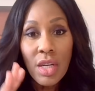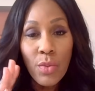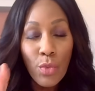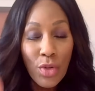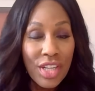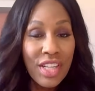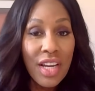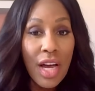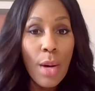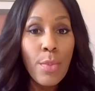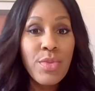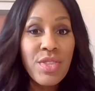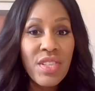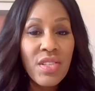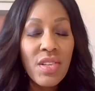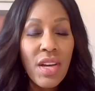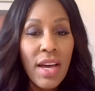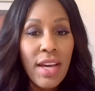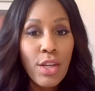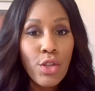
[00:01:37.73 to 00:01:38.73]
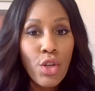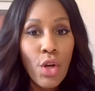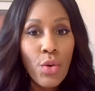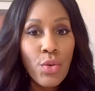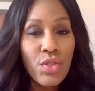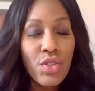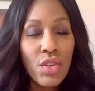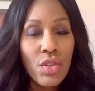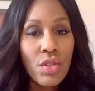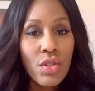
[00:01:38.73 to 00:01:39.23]
When it comes to
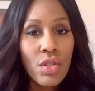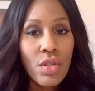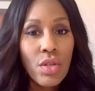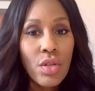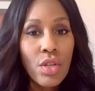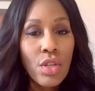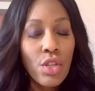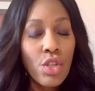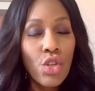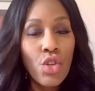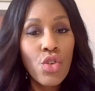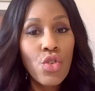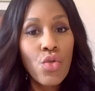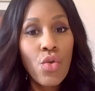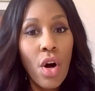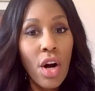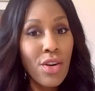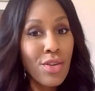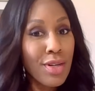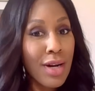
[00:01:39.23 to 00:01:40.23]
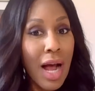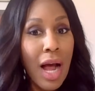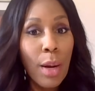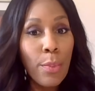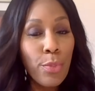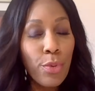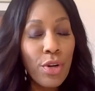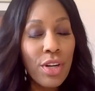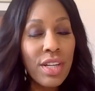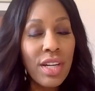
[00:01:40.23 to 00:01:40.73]
diagnosis, you are
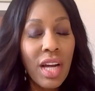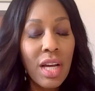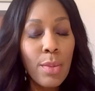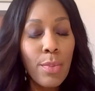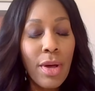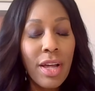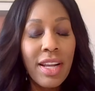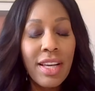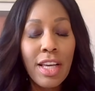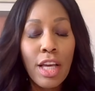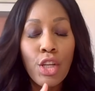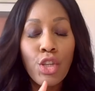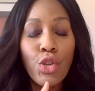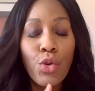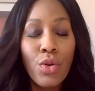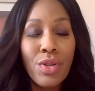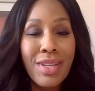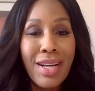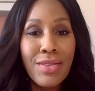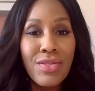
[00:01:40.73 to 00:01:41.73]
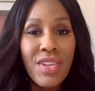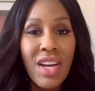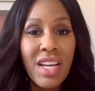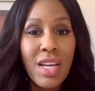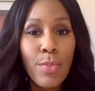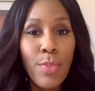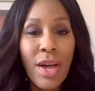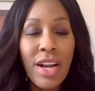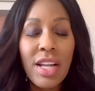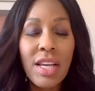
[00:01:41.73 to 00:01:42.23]
not pre-diabetic and you are not
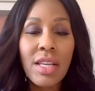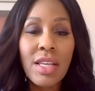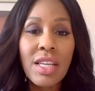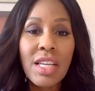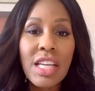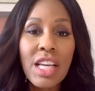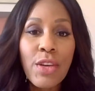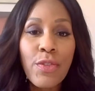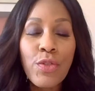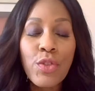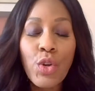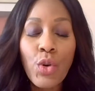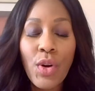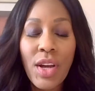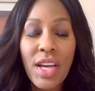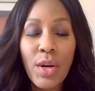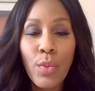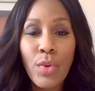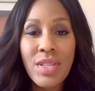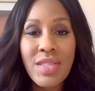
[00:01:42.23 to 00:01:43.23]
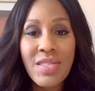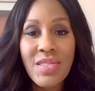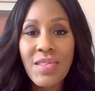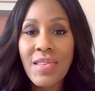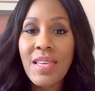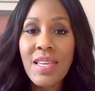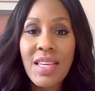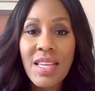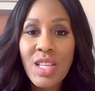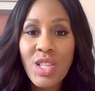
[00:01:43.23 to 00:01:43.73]
diabetic if your
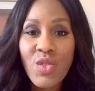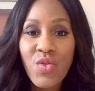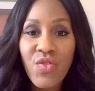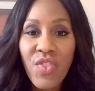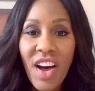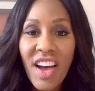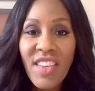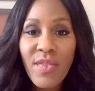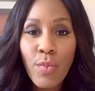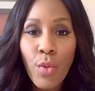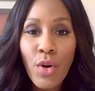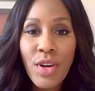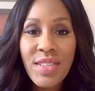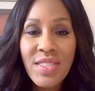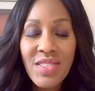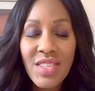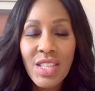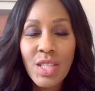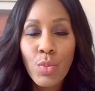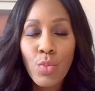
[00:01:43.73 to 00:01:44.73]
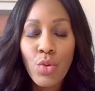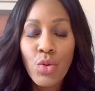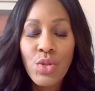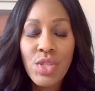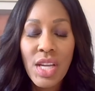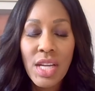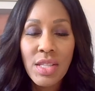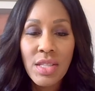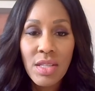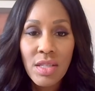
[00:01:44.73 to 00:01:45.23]
A1C is
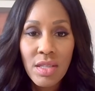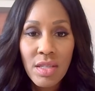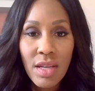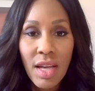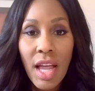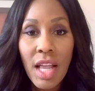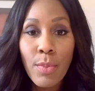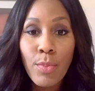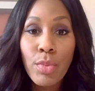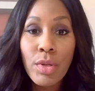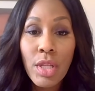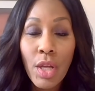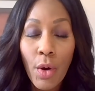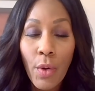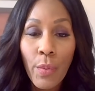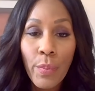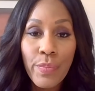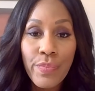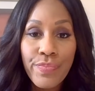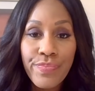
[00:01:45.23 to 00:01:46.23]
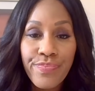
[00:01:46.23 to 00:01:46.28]
5.6% and below.